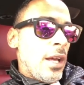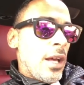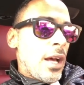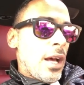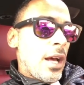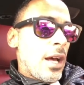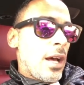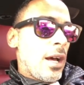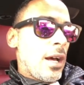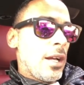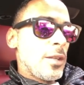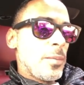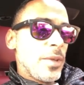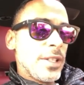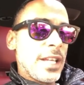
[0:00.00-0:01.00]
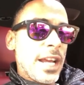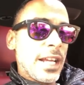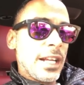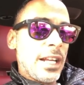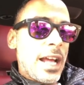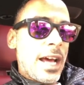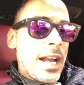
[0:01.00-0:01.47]
It's been taking a
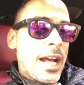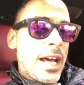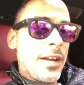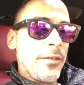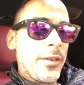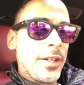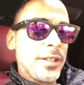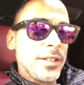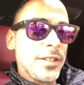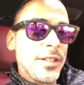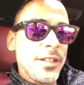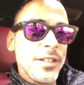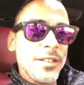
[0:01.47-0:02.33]
lot out of us,